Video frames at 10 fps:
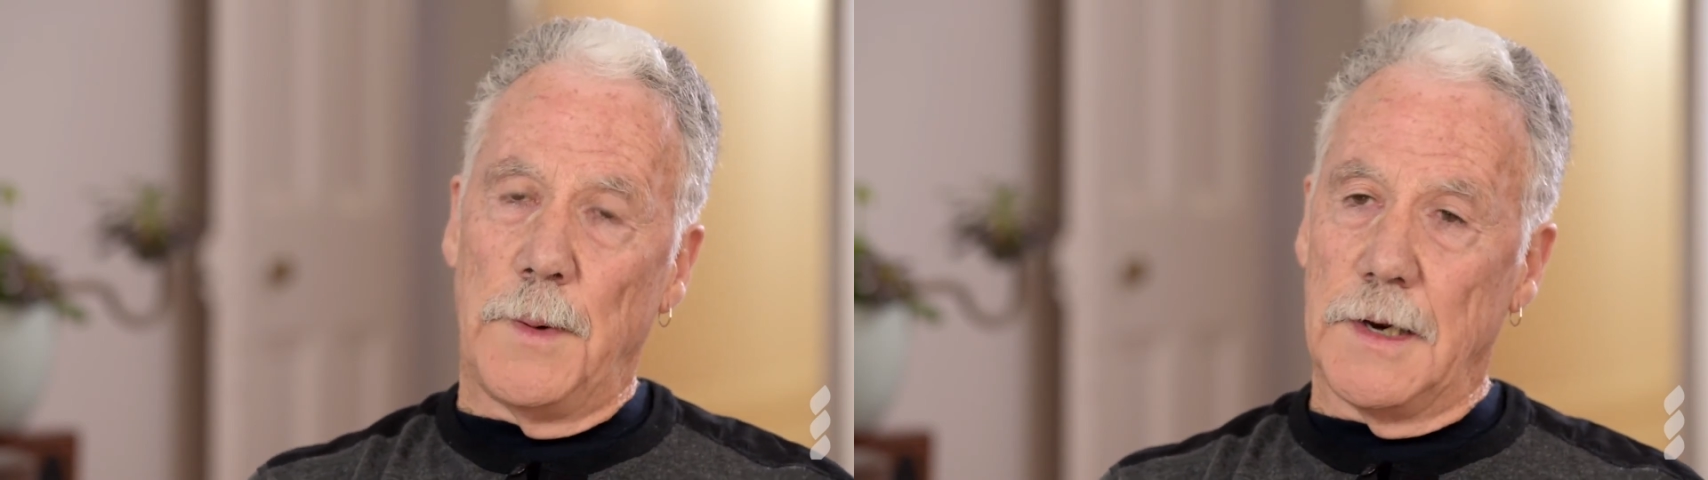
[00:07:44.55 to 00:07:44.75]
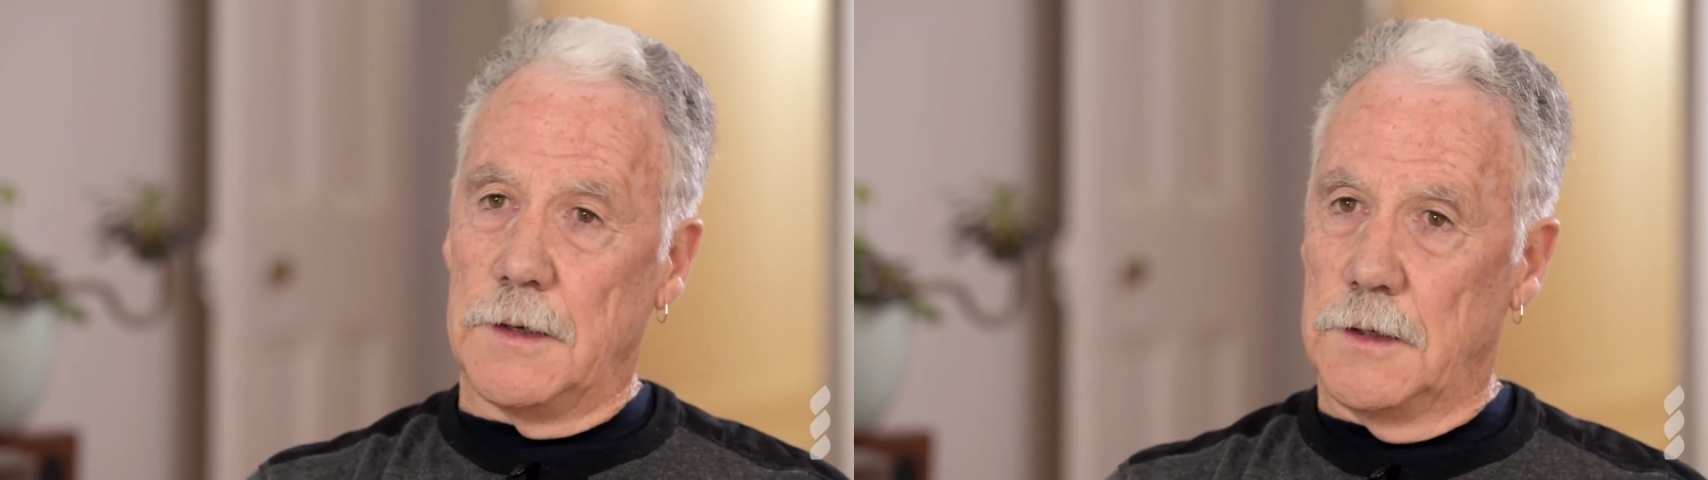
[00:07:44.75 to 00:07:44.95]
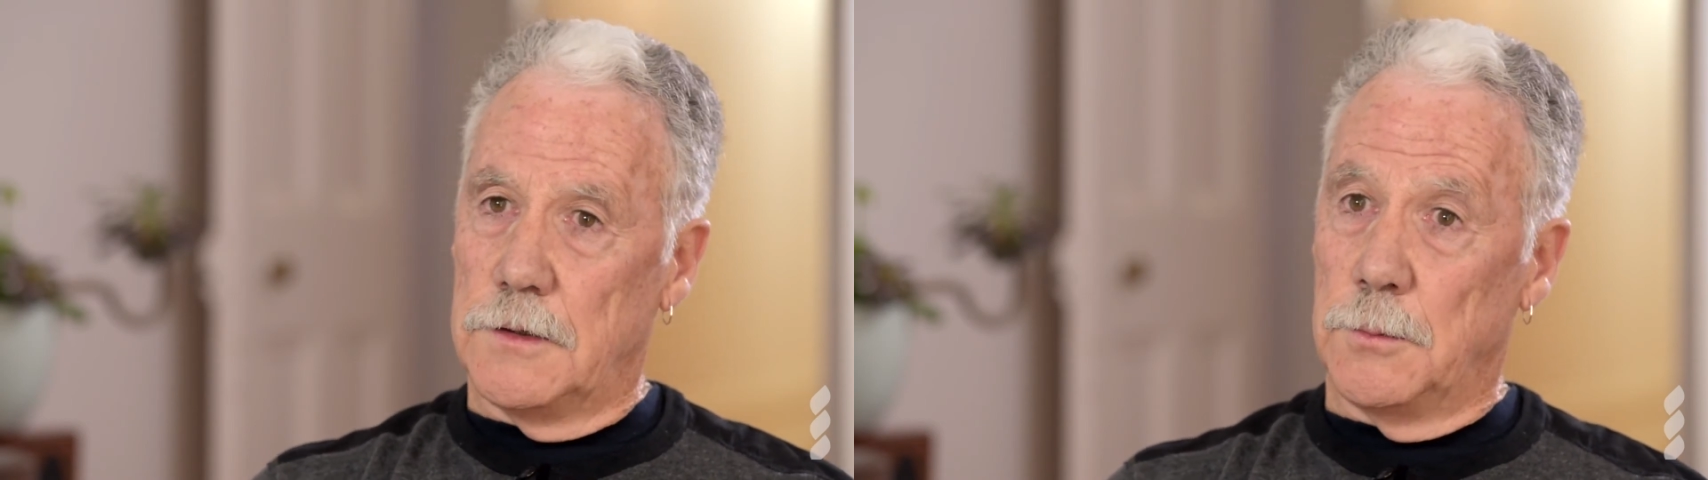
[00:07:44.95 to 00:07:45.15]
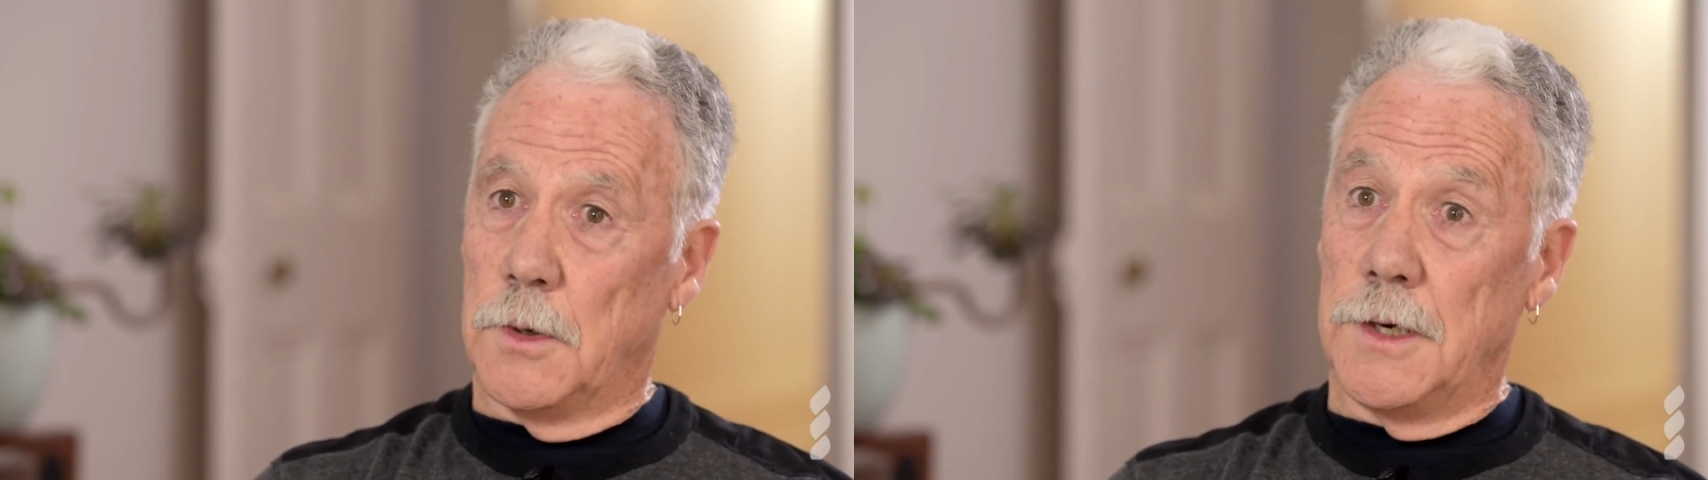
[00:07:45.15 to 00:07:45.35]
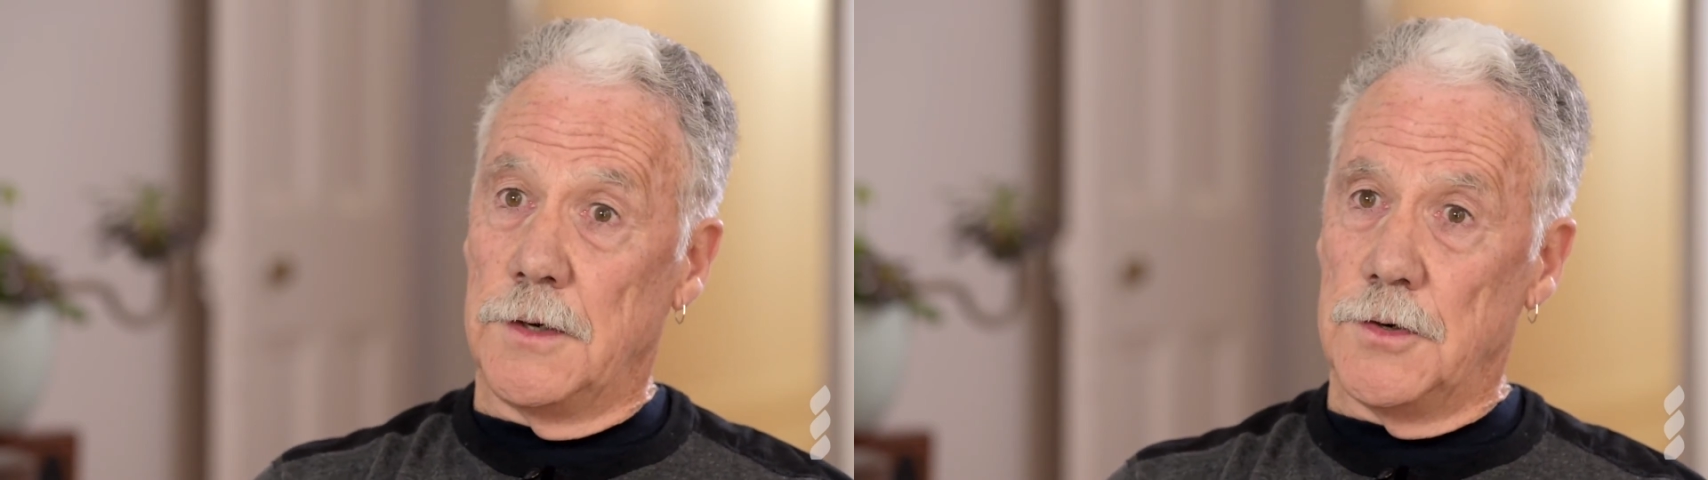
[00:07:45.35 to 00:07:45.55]
back to
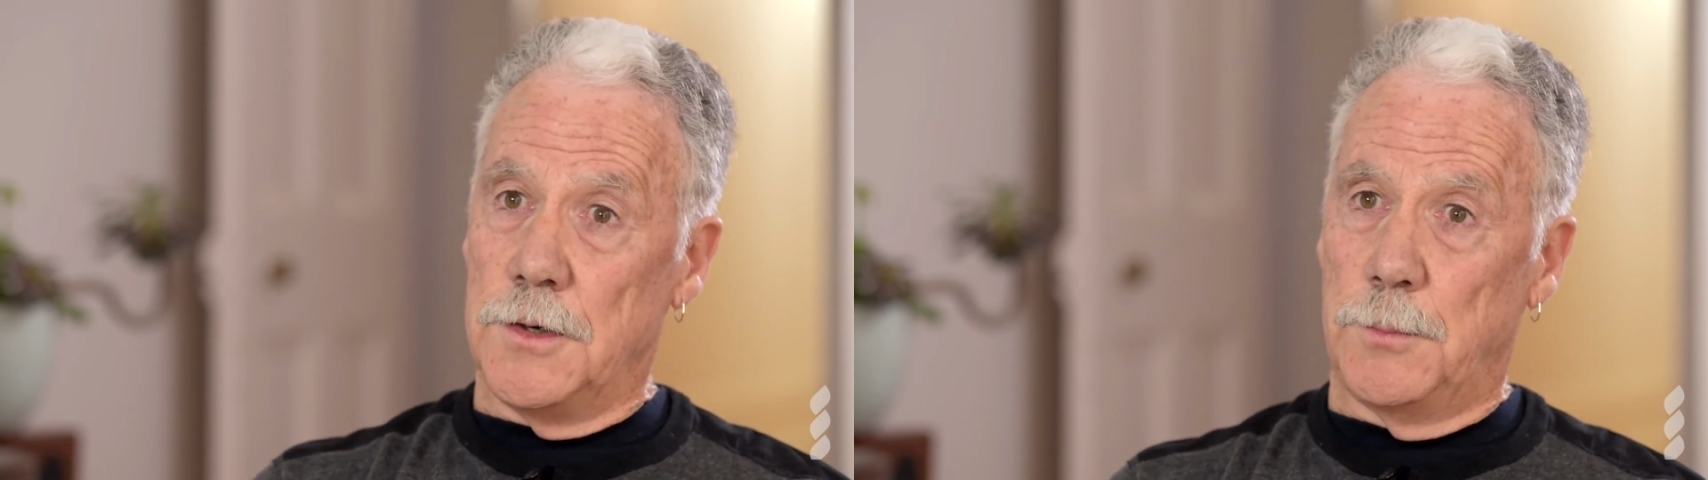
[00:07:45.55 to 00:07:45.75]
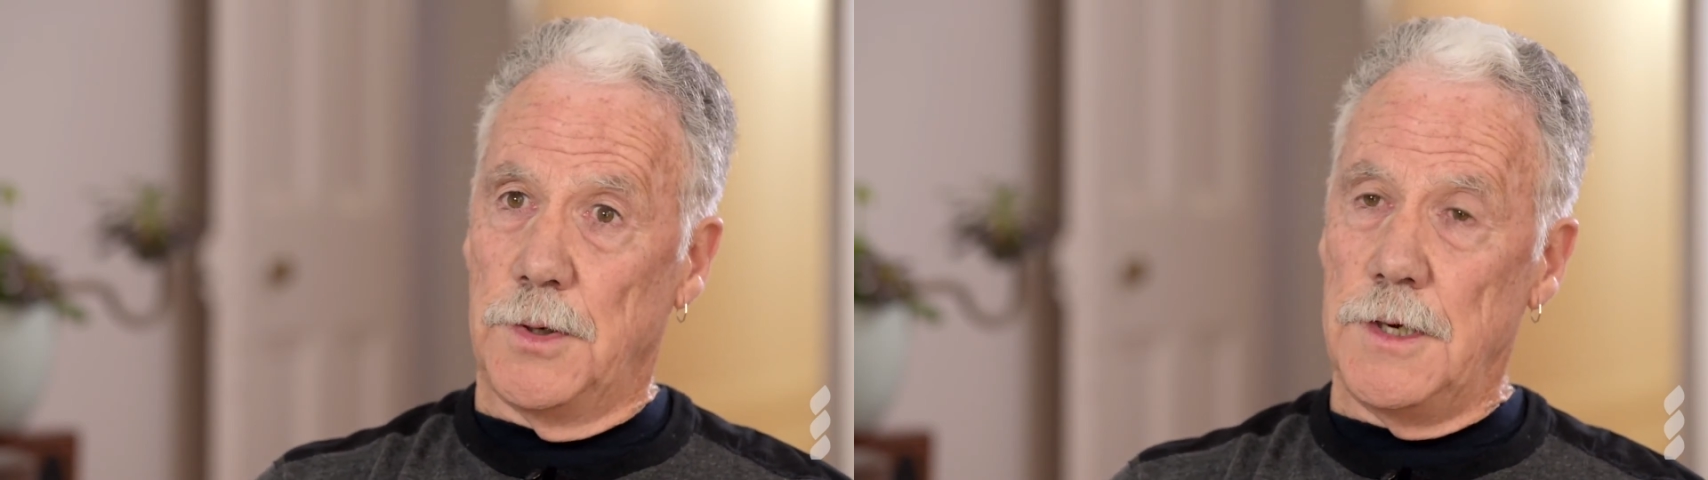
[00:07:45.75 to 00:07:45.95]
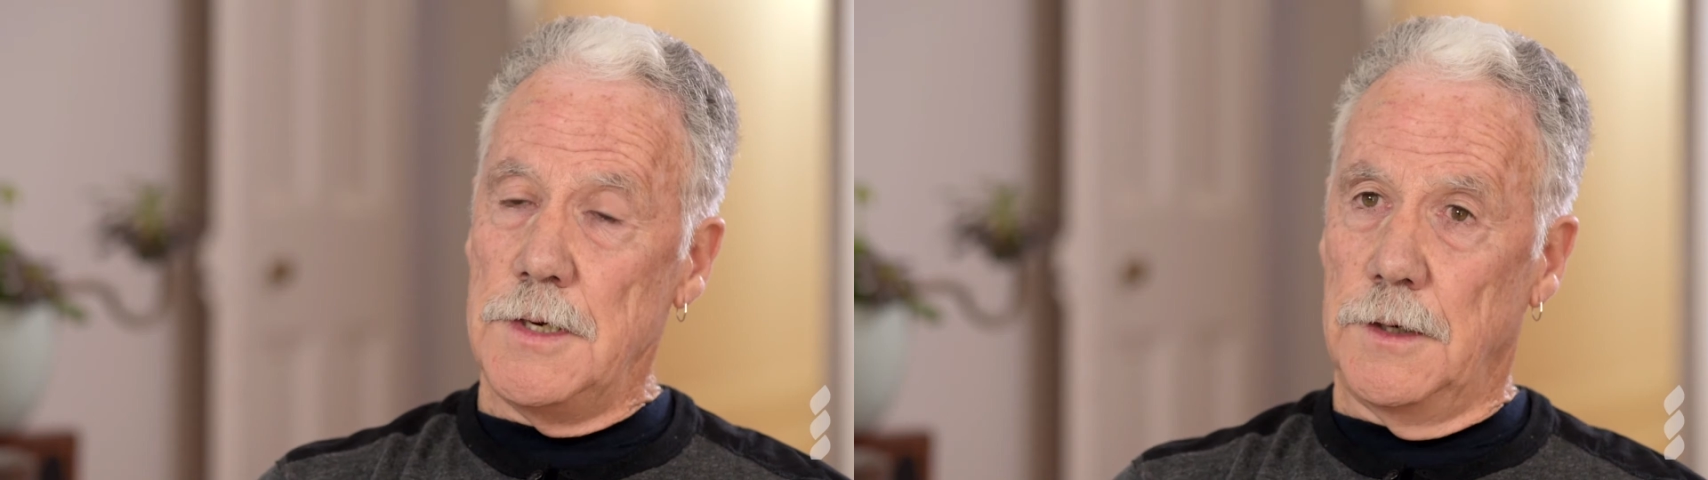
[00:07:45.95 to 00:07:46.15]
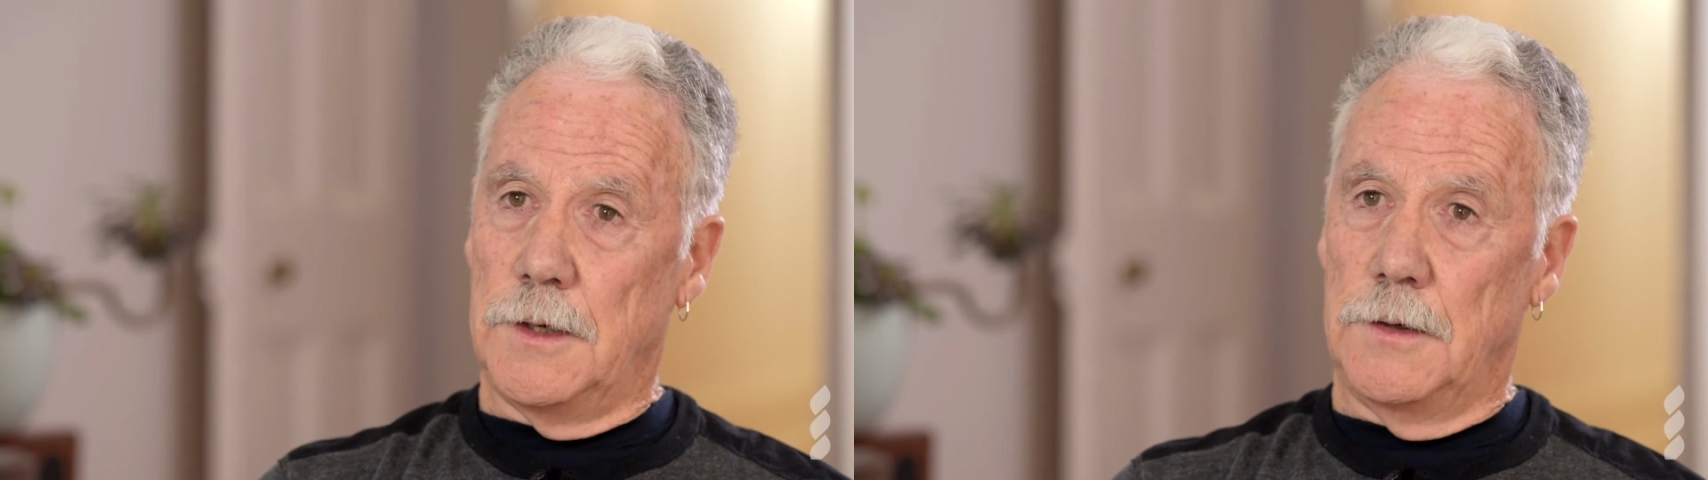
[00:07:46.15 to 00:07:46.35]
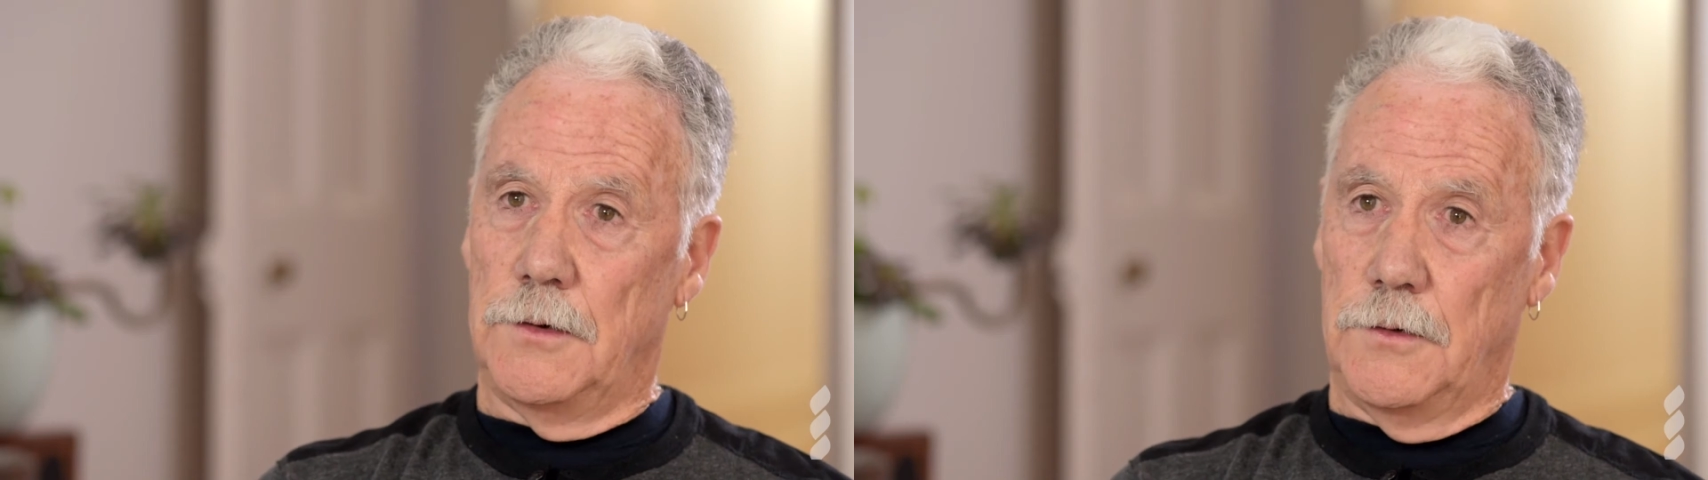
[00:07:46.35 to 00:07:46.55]
my GP
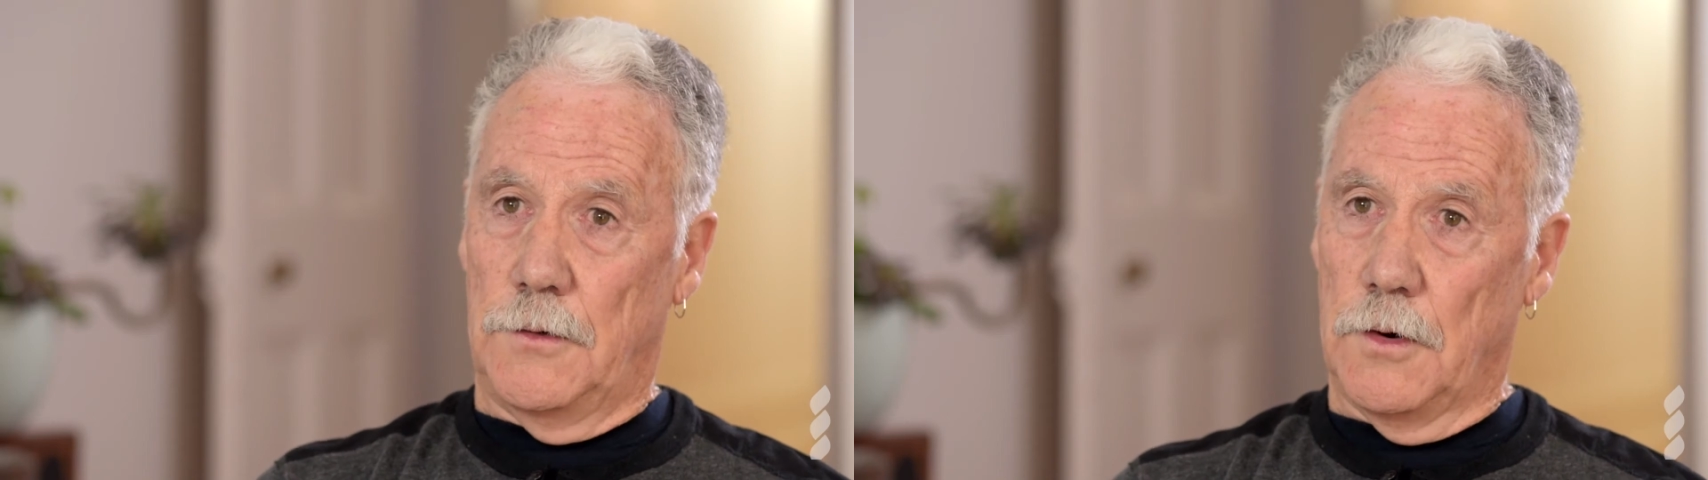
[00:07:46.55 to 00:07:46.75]
and